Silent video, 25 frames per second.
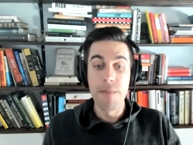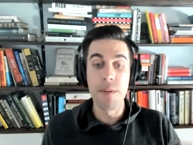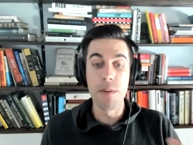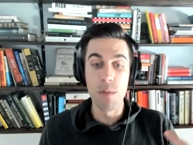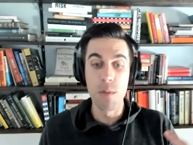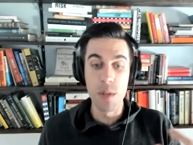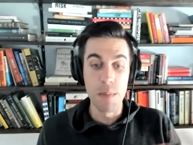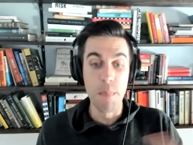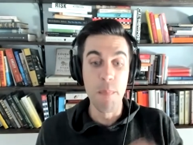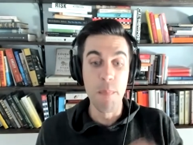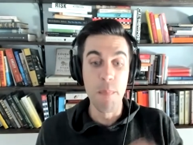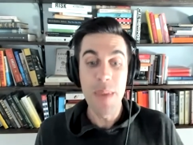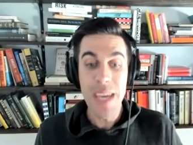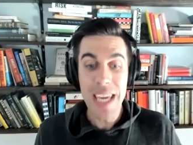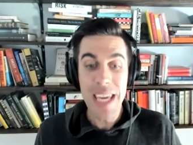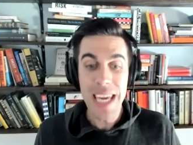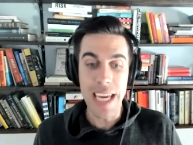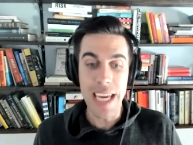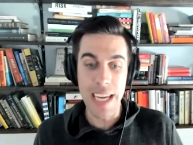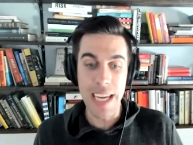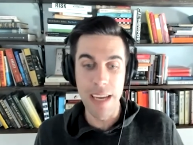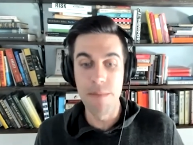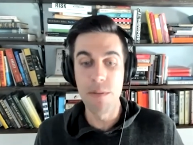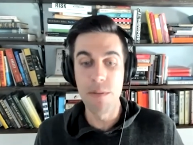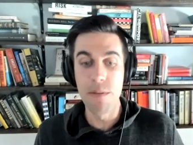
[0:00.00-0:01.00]
it was
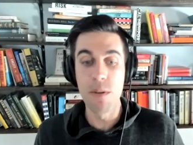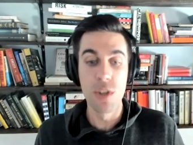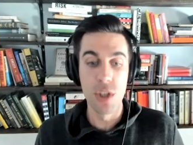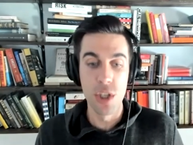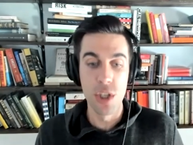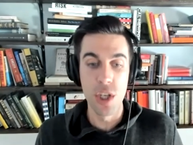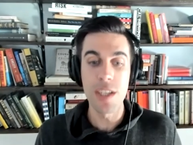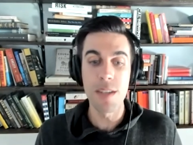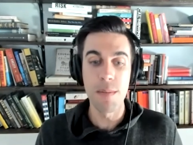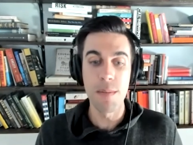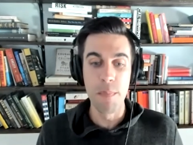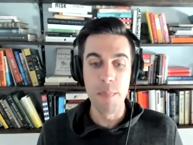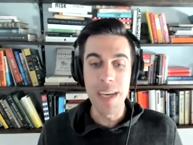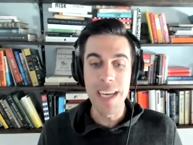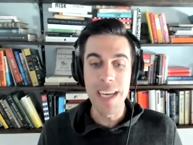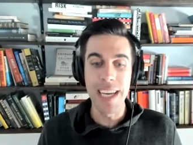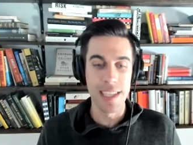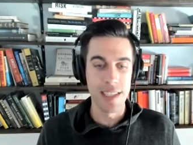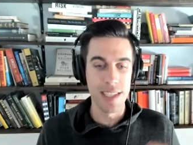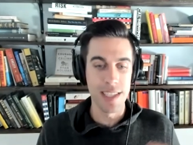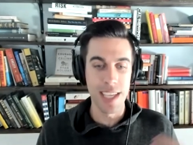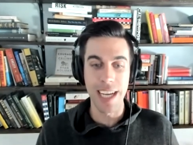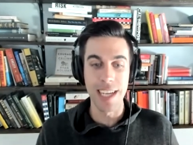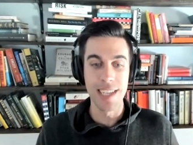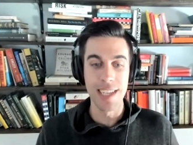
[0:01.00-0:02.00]
me, if it was just me
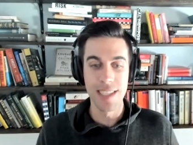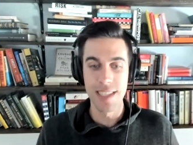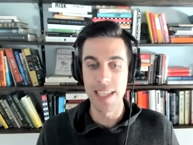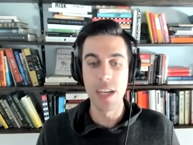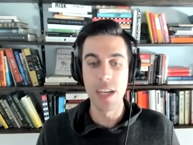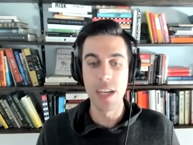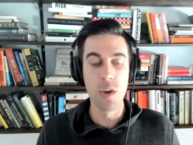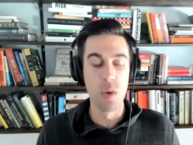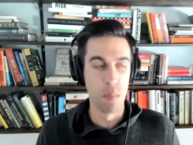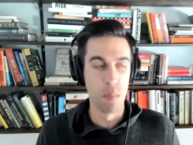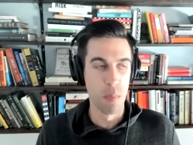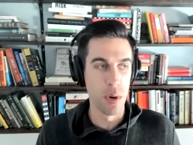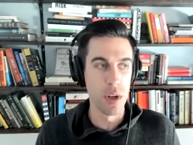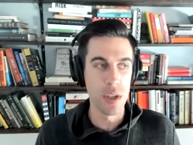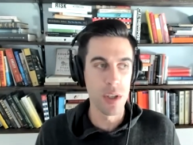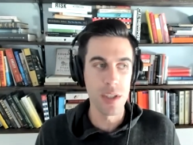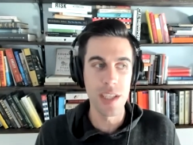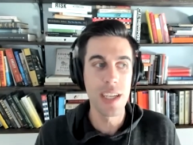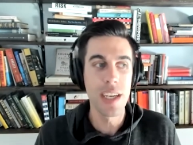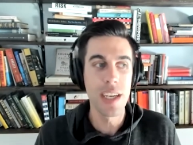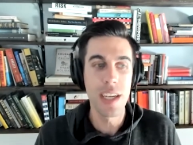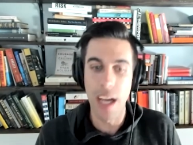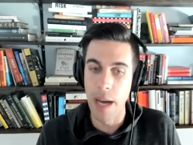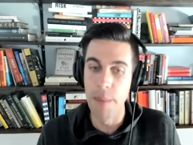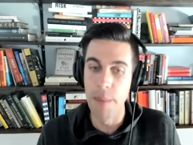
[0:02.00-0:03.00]
as like a single
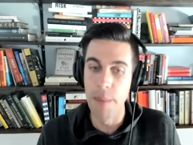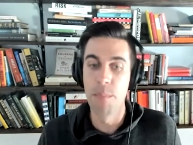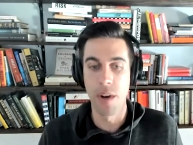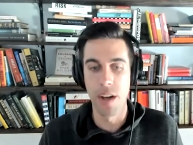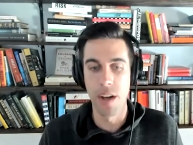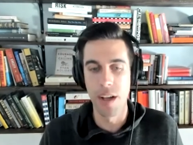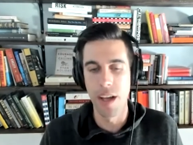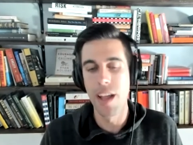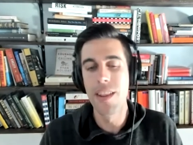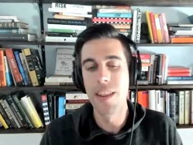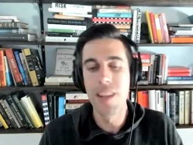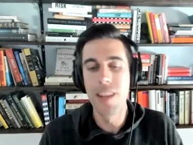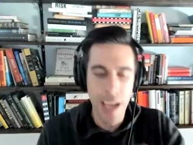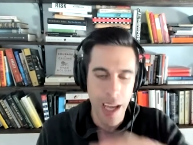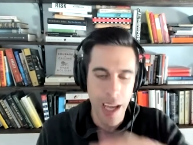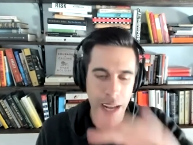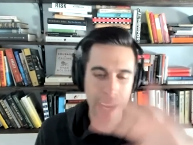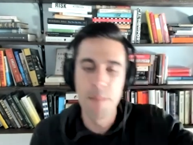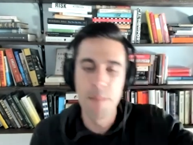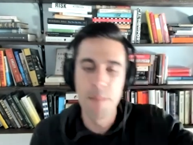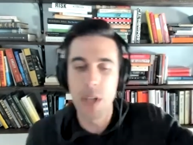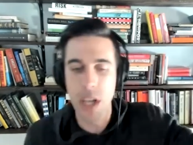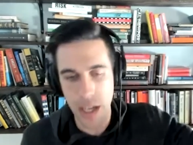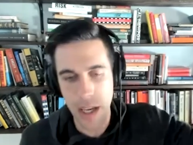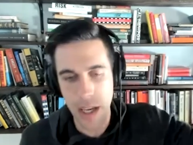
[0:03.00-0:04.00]
person, I'm pro- and I'm
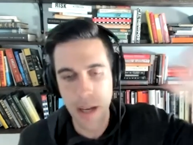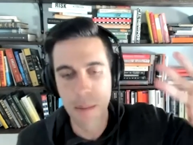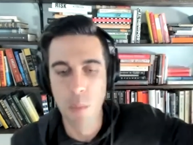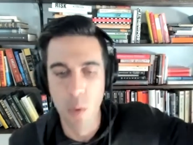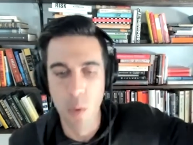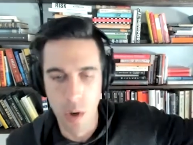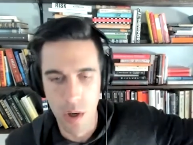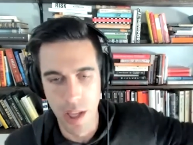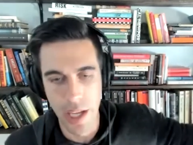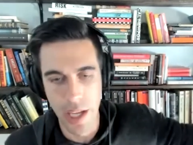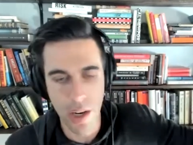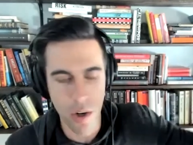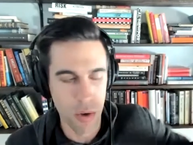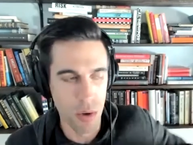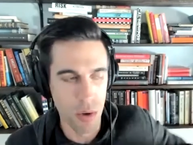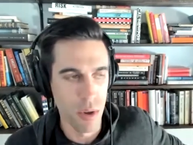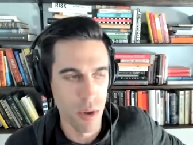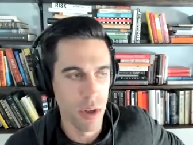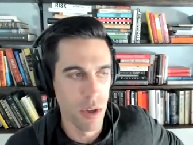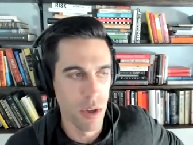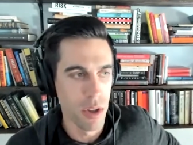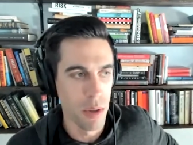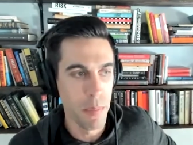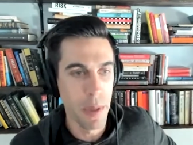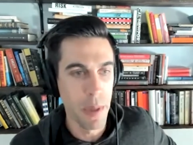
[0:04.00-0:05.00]
talking more like earlier
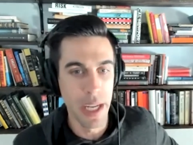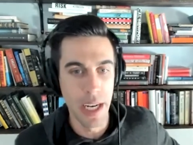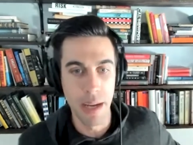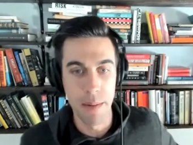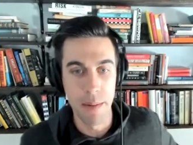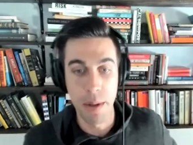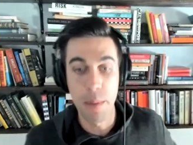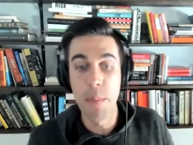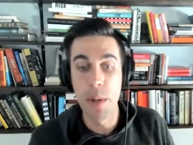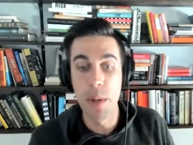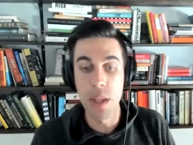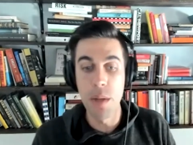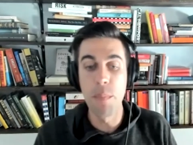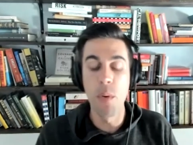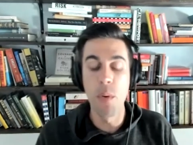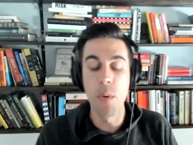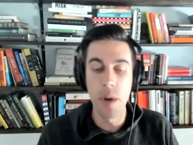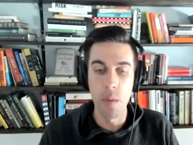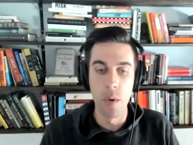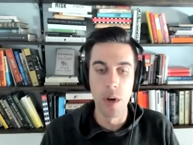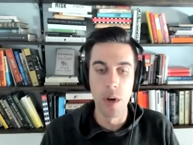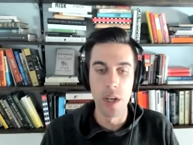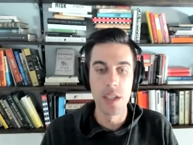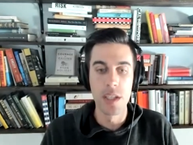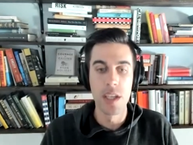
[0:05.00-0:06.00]
in the pandemic. But the point
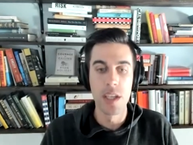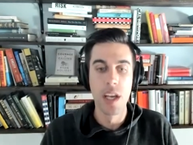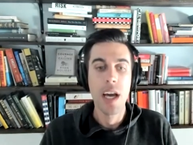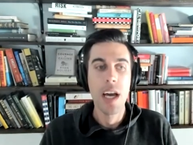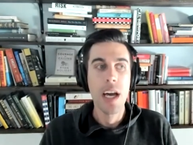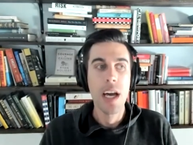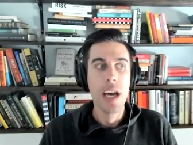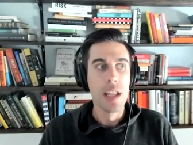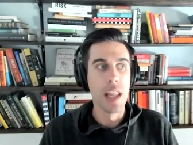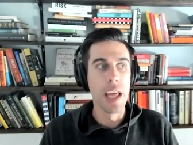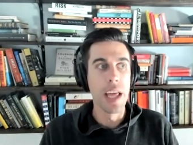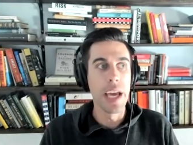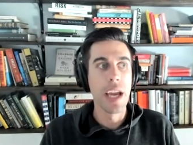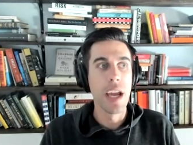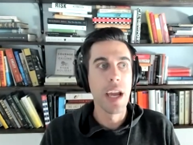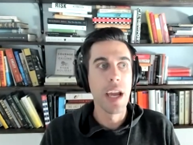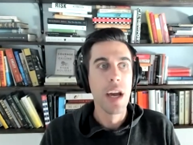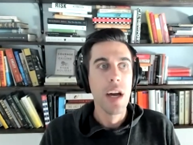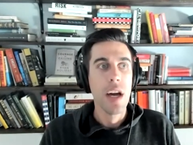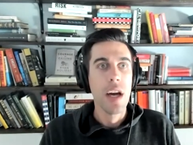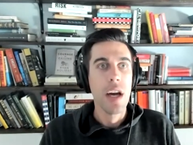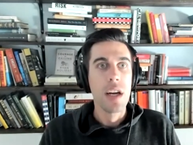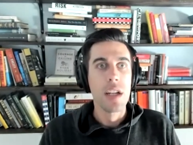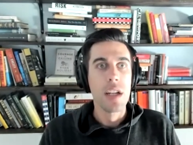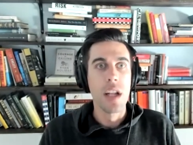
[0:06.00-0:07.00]
yeah. was like
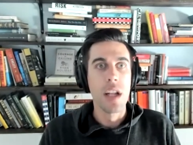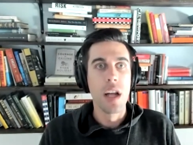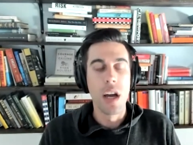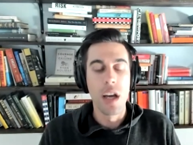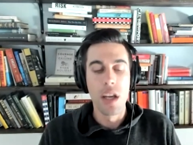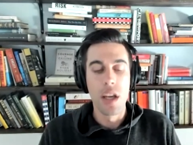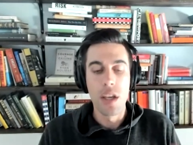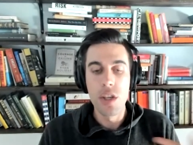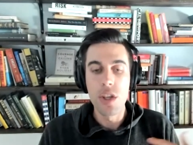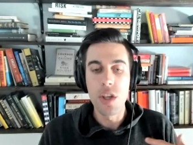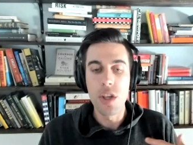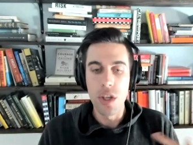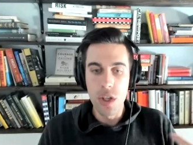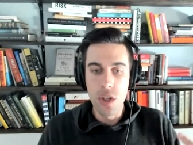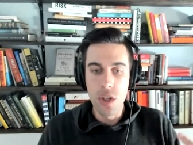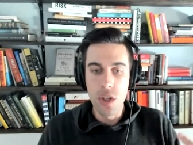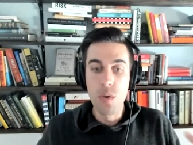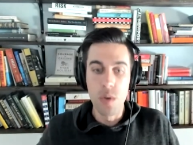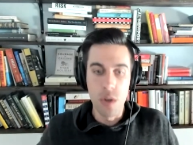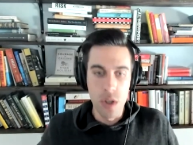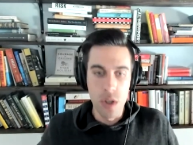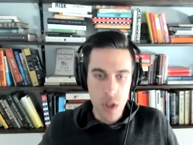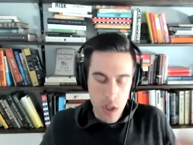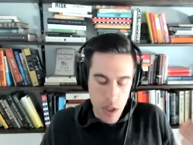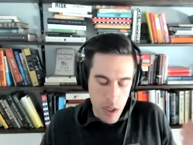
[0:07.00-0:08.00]

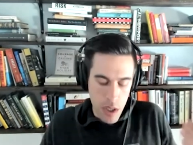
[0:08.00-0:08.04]
you